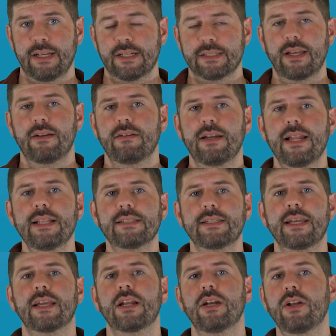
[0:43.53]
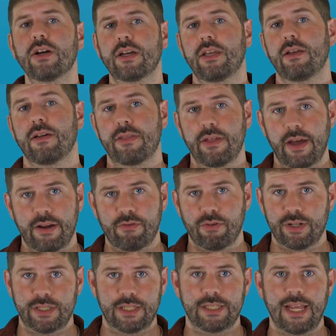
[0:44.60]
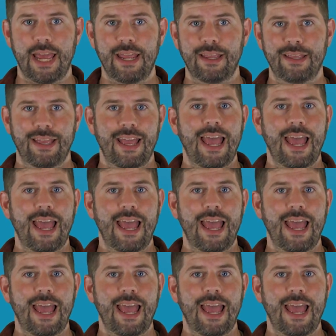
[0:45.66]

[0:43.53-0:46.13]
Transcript: So let's take a look at your thyroid today,